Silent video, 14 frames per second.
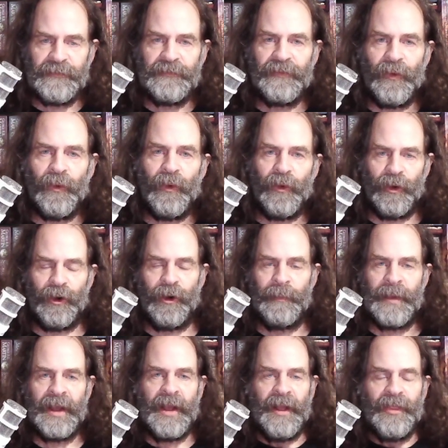
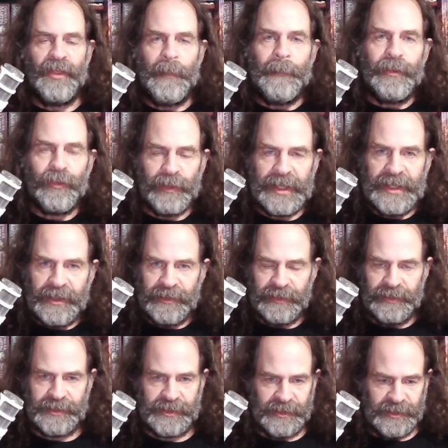form the
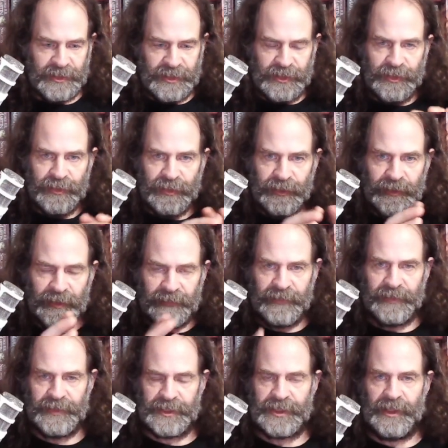precursors to the
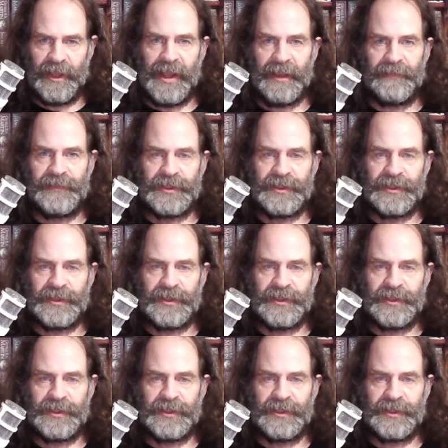first life.